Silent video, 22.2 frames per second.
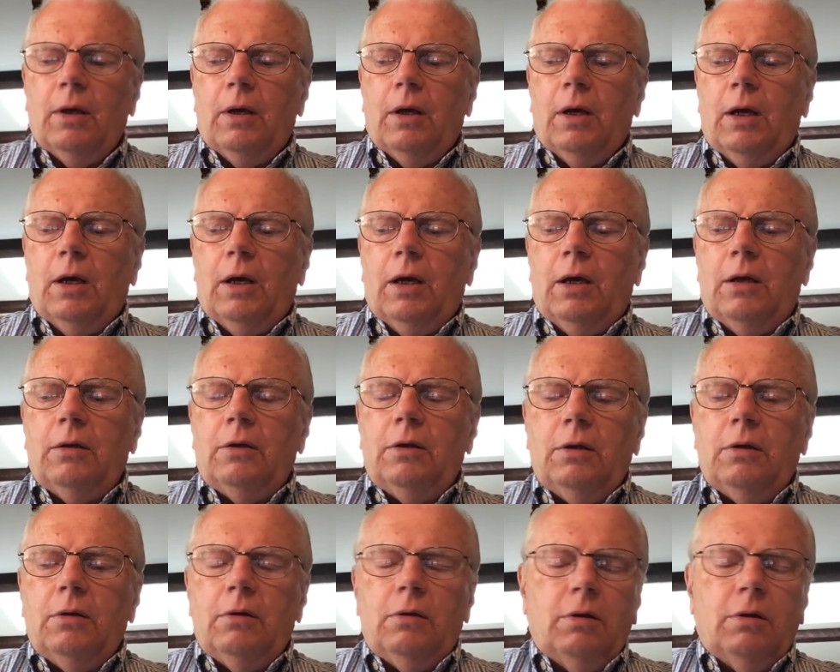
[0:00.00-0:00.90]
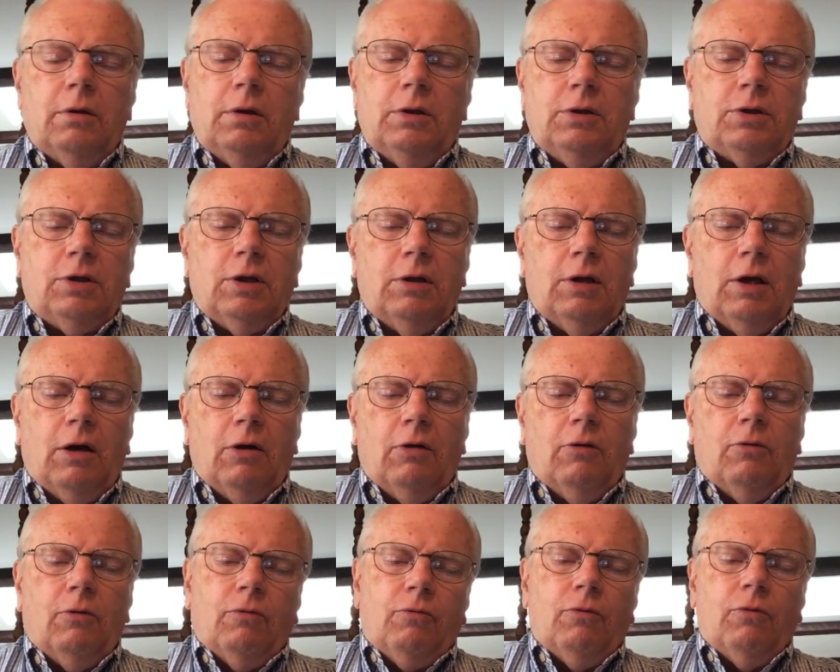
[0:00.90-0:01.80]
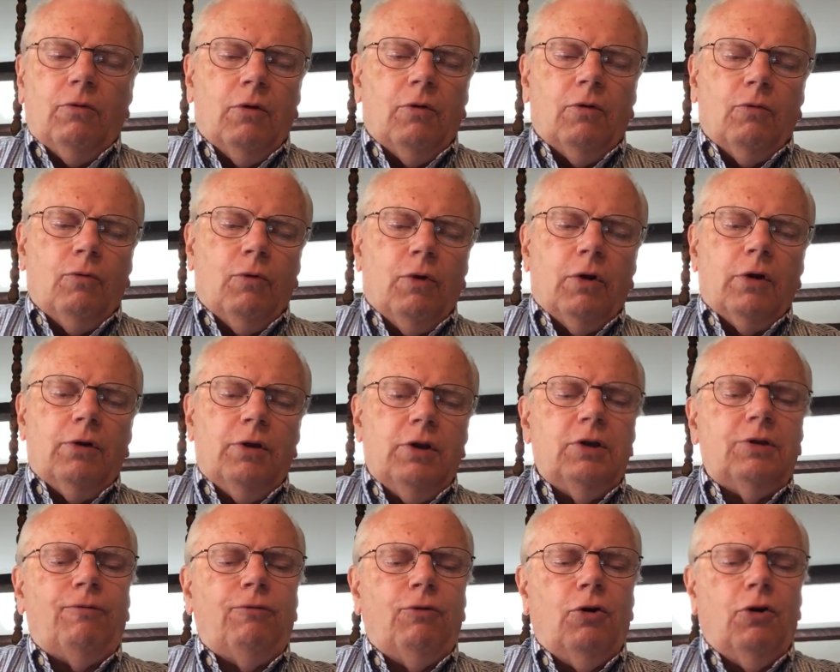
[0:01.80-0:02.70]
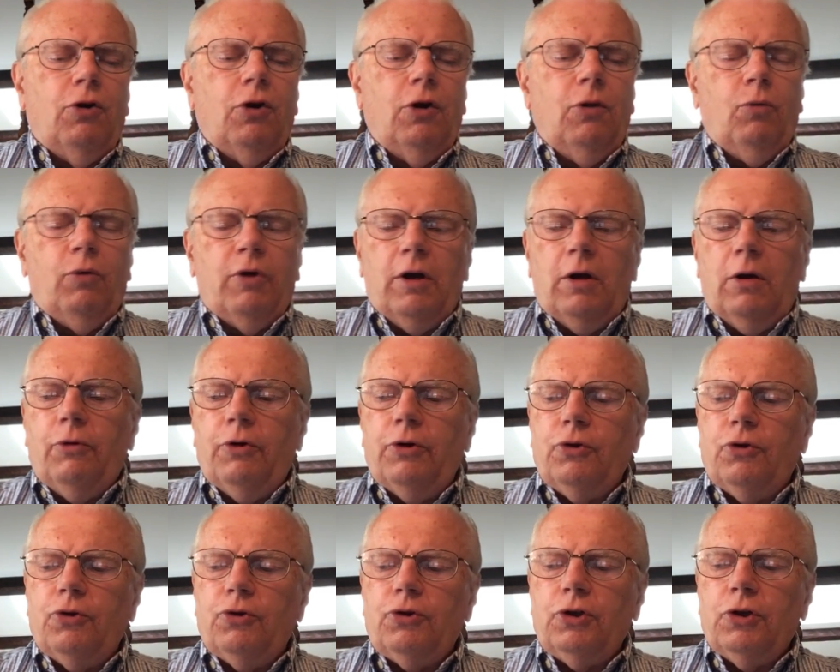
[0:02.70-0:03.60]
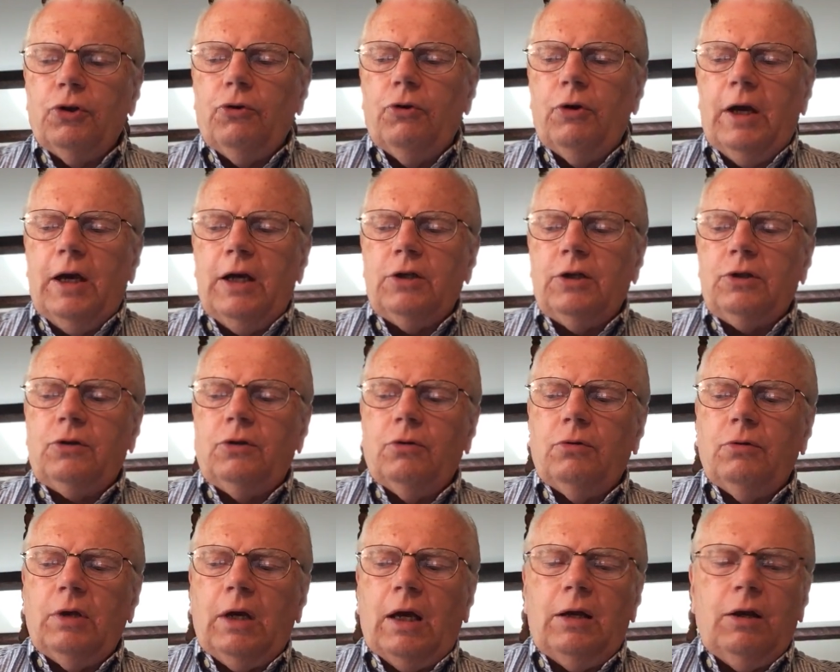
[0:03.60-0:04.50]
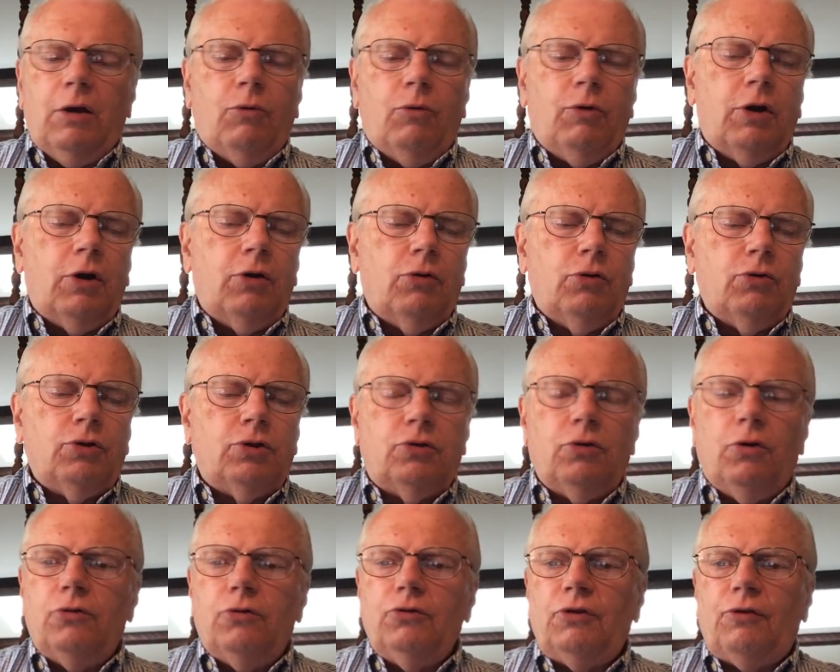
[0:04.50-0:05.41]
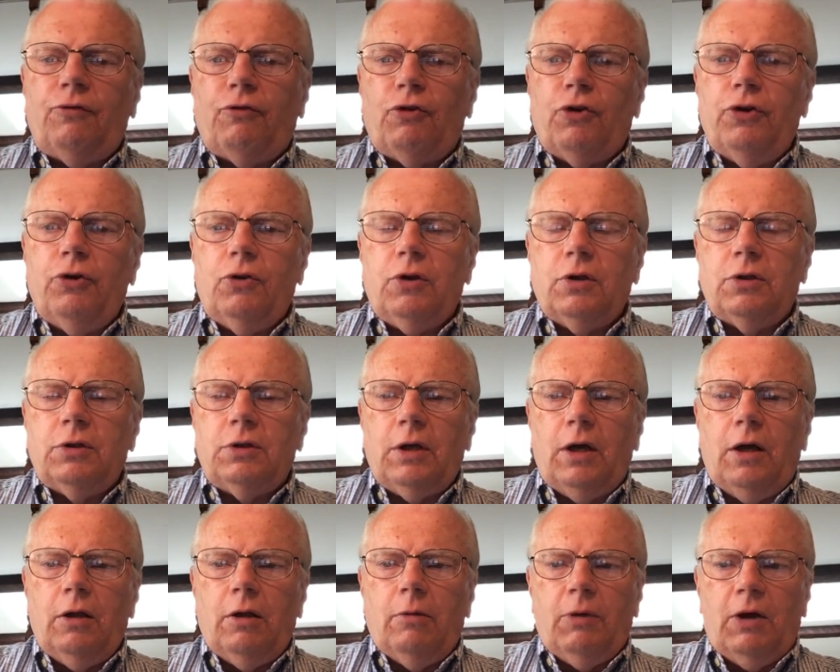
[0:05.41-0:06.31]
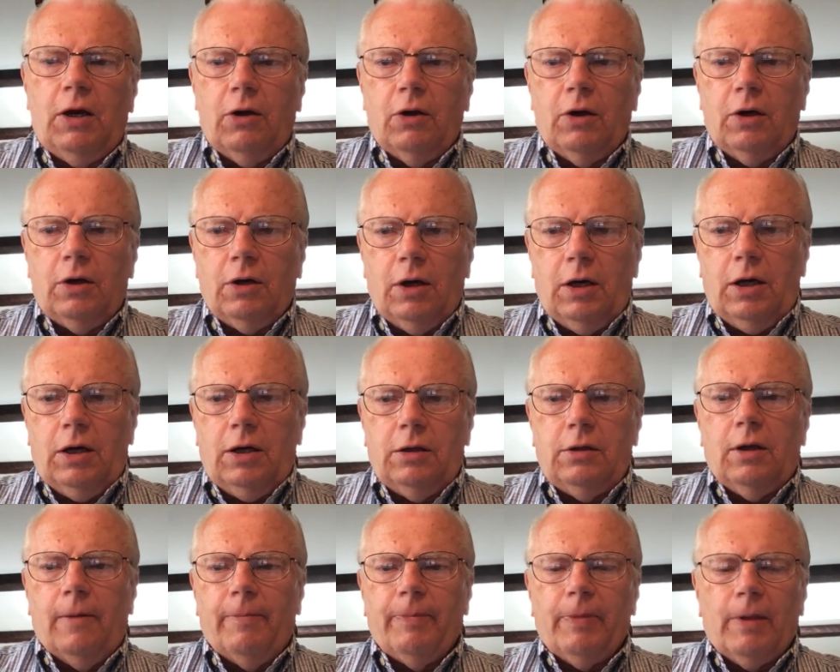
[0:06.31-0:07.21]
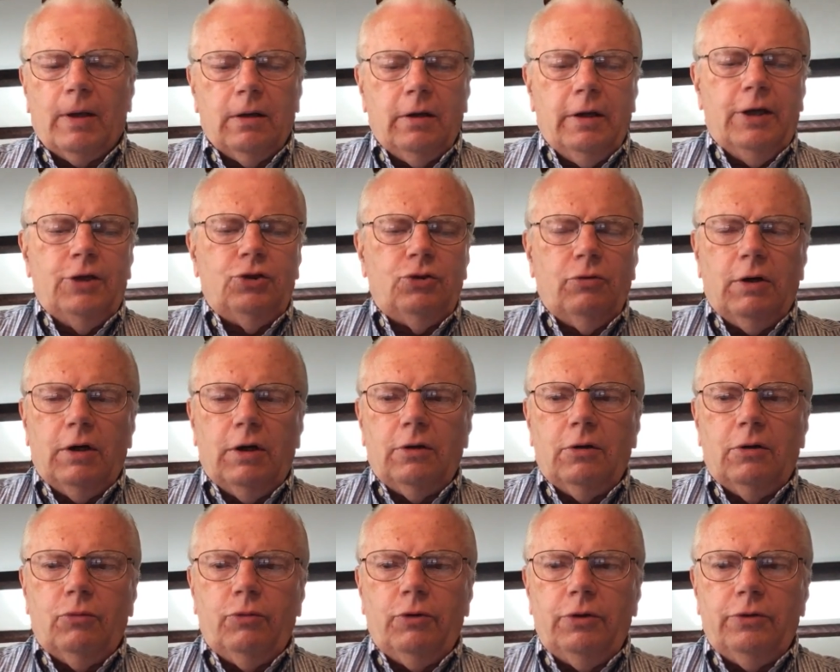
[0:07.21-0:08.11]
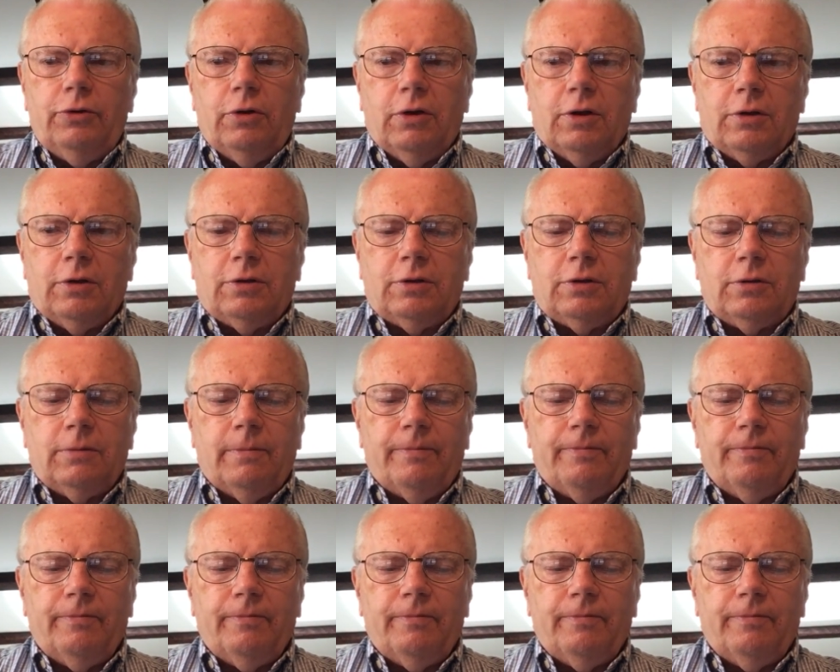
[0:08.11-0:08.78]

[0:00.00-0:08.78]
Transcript: And he, he said, Now, what are these for? Well, when your children ask you, Daddy, what are those stones for? You can tell them how God led you out of the wilderness.